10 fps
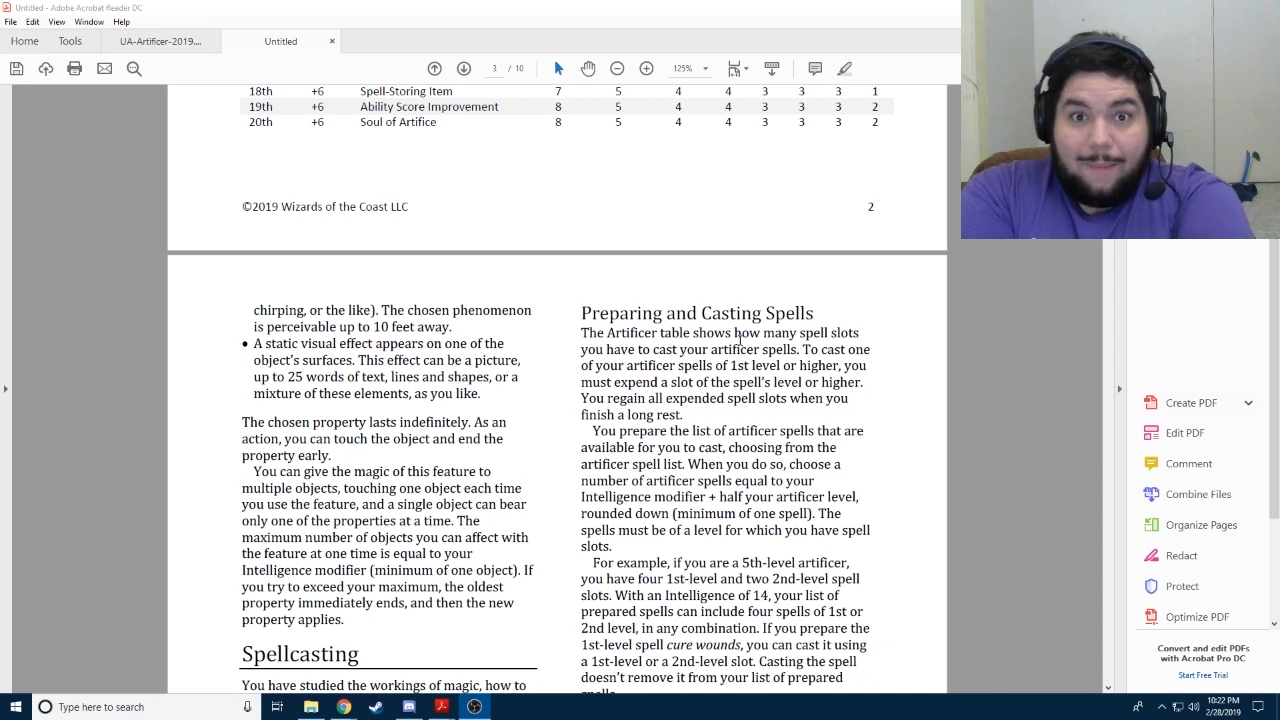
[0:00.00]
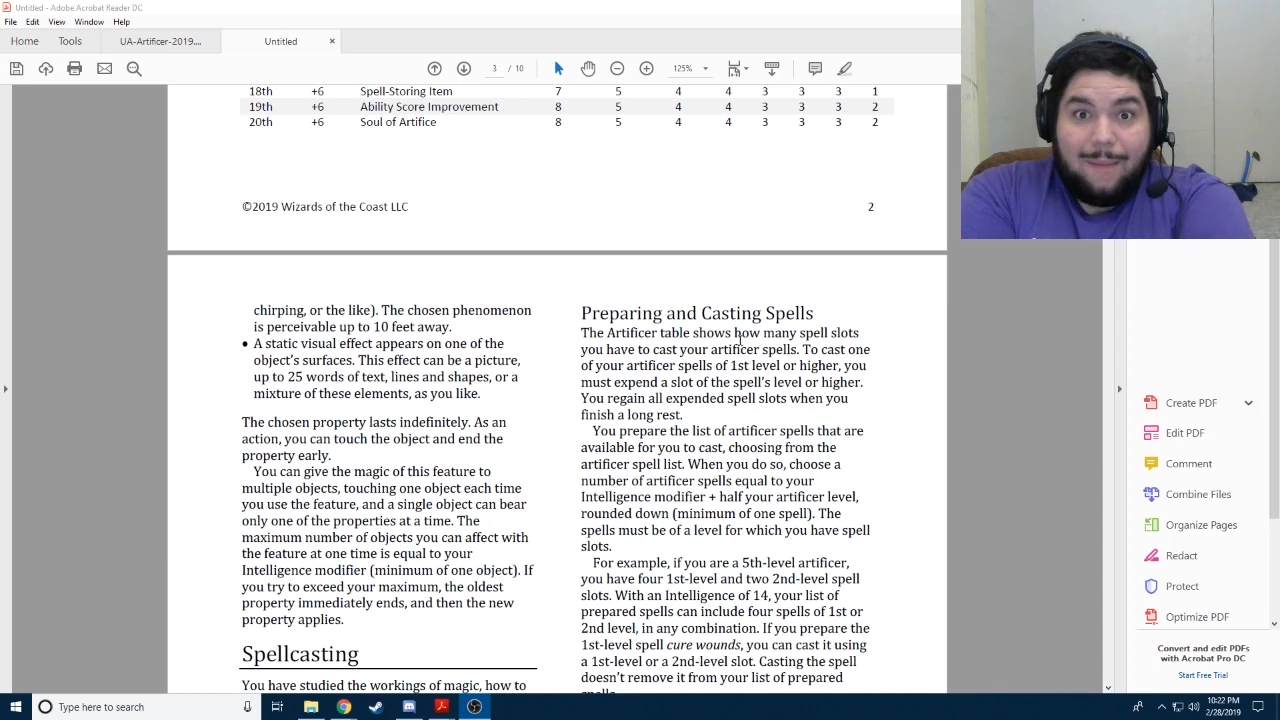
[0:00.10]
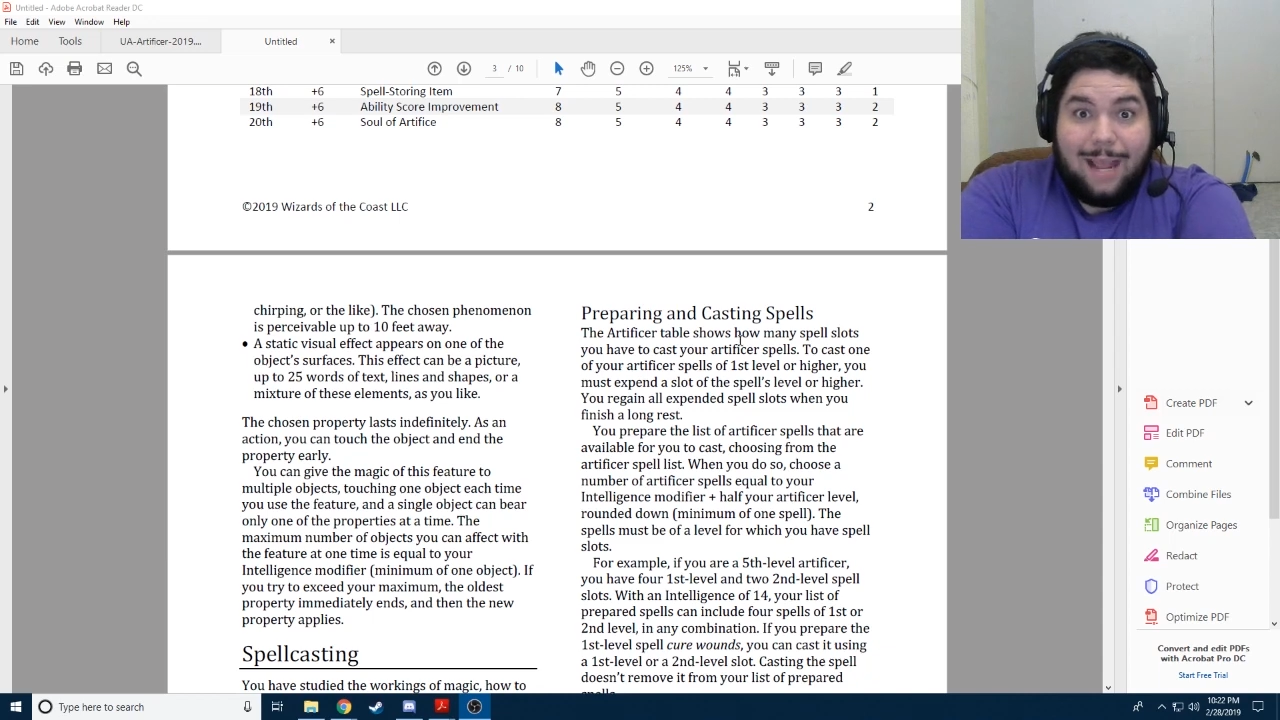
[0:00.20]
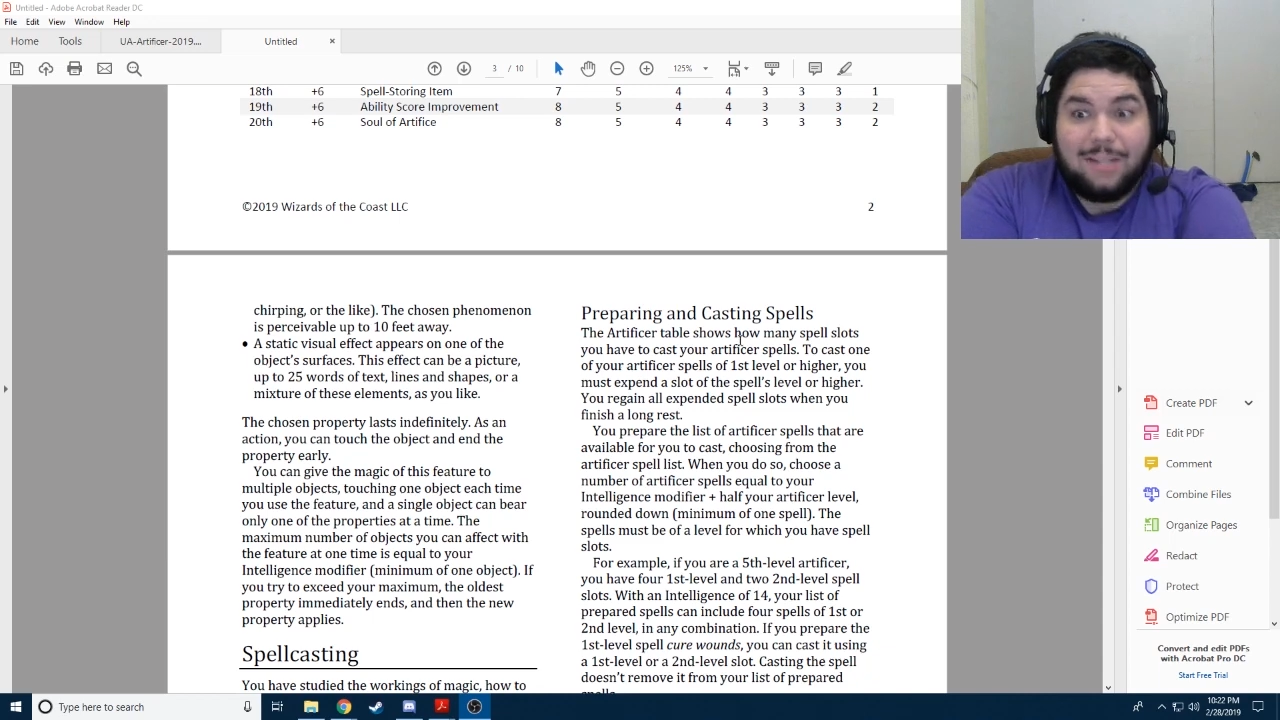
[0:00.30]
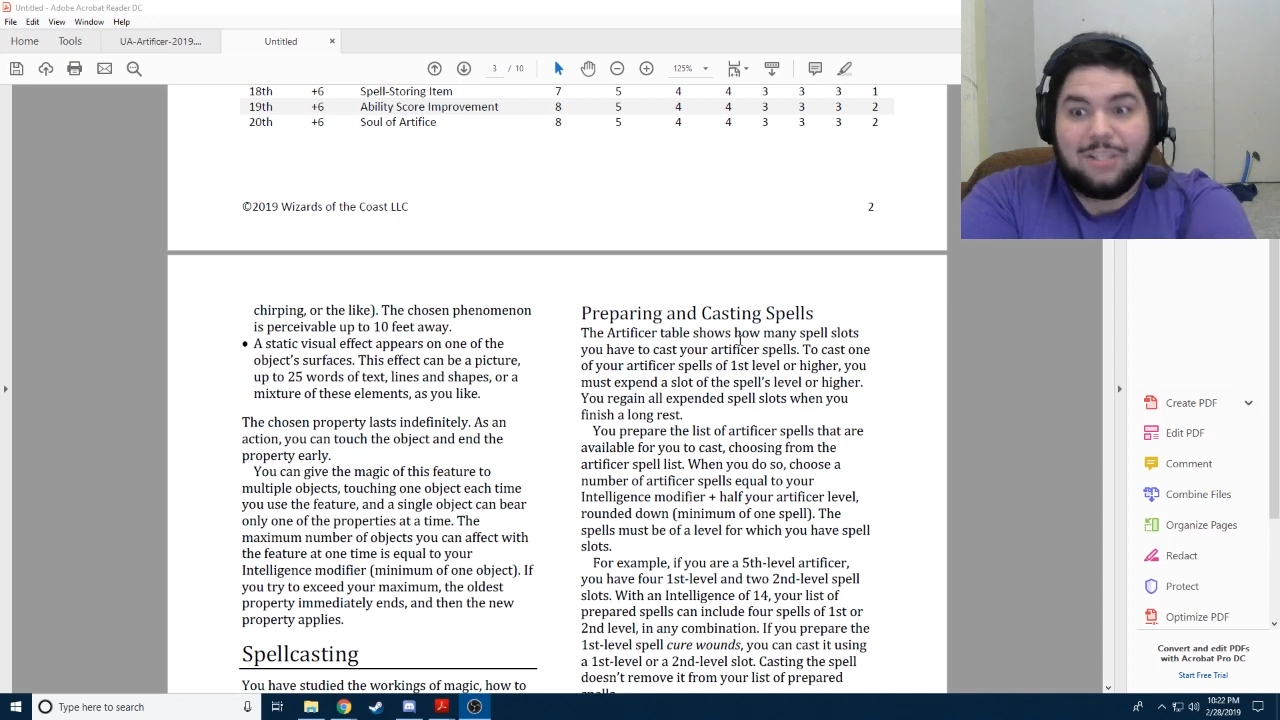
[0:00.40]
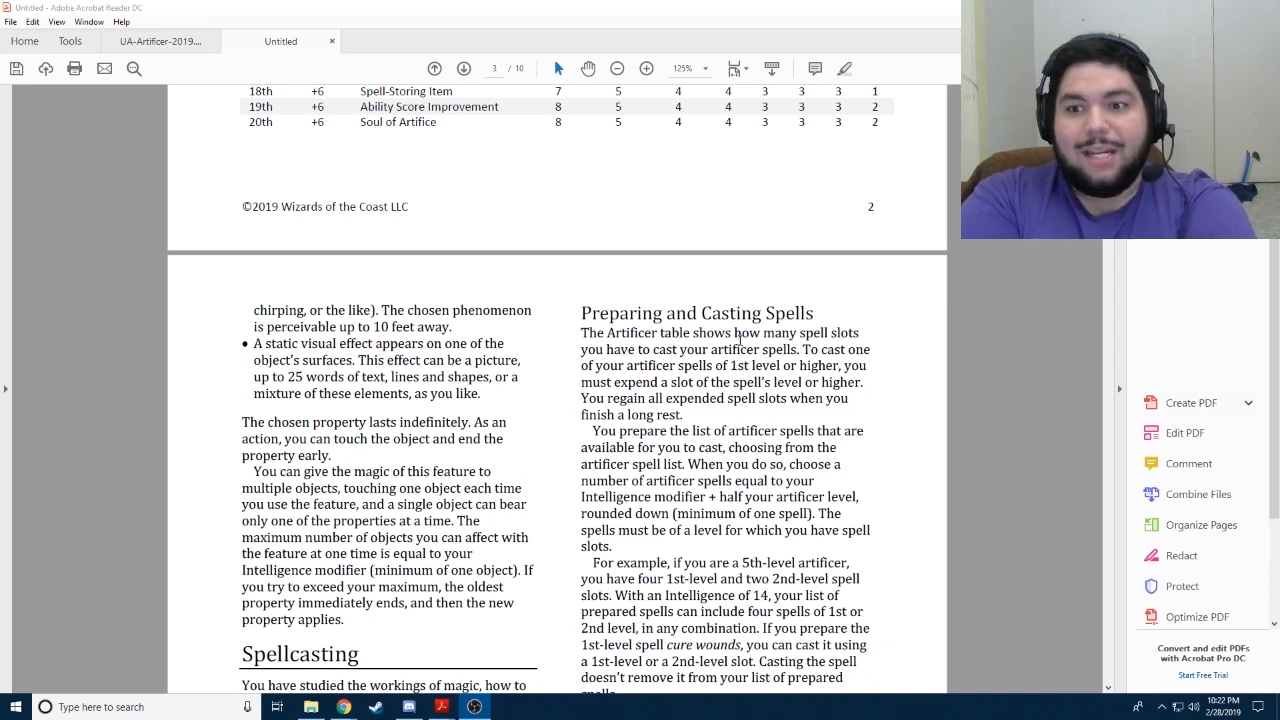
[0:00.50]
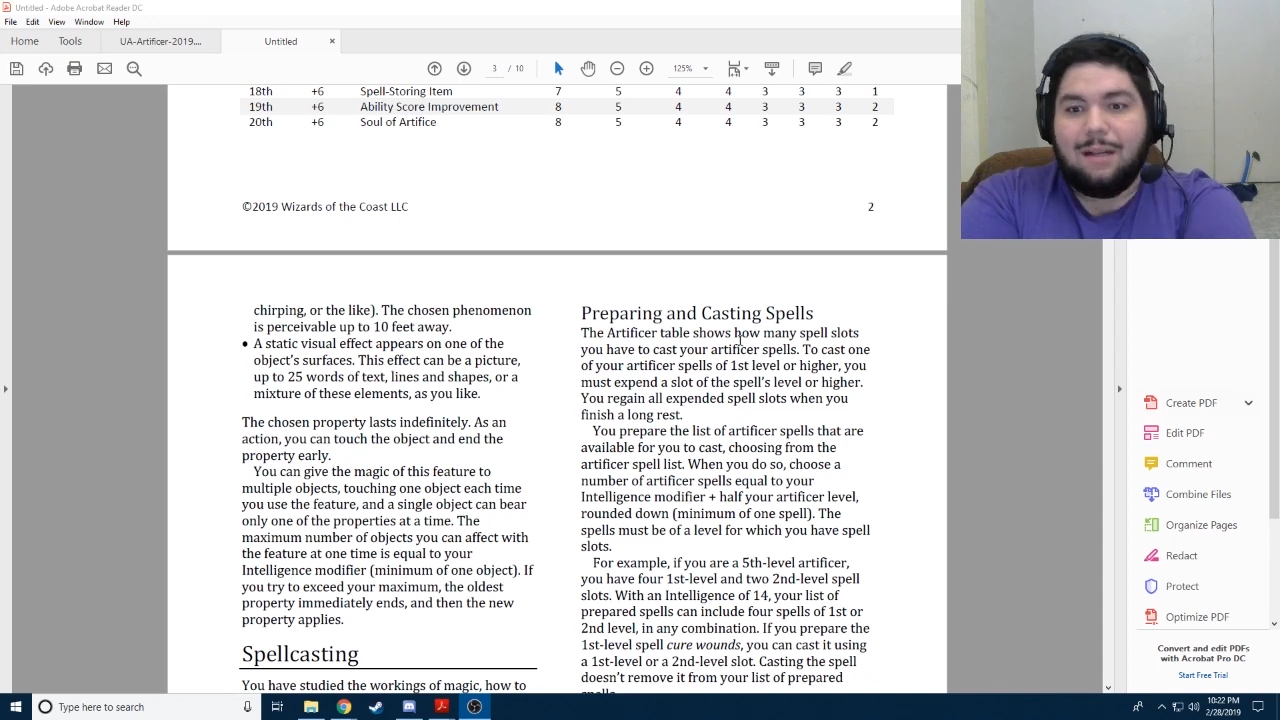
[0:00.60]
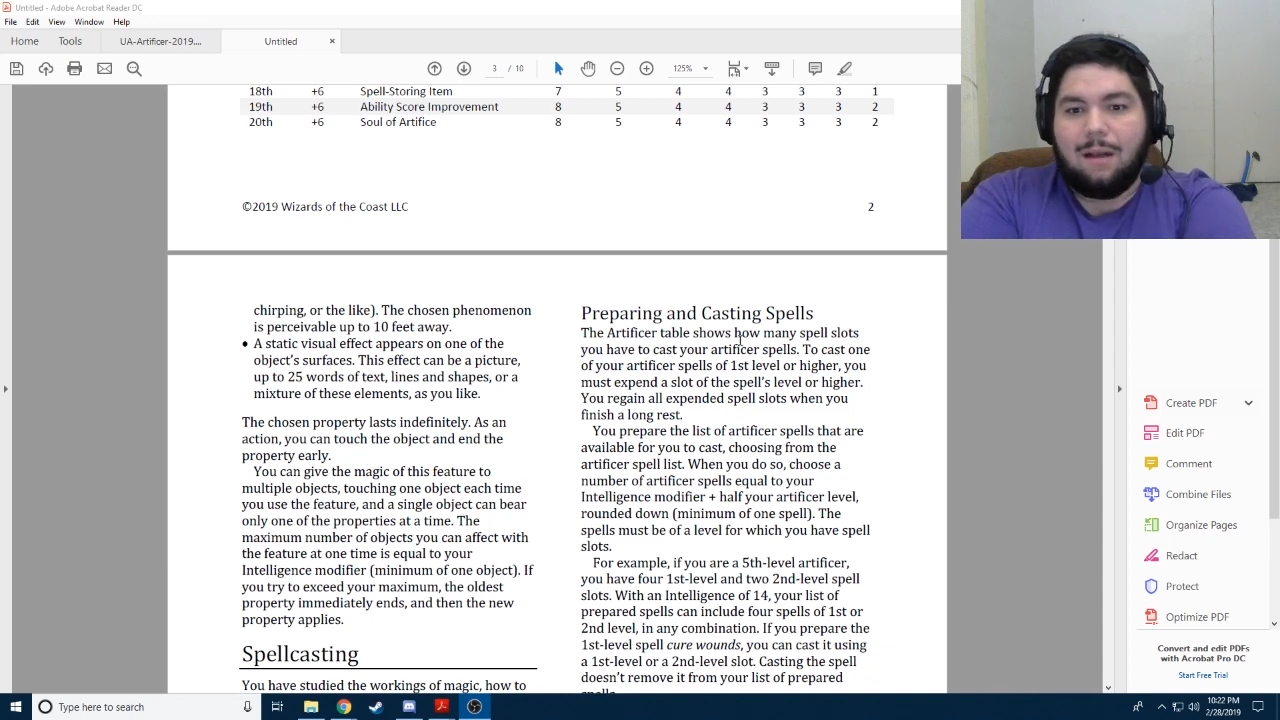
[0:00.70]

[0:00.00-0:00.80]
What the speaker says: imagining,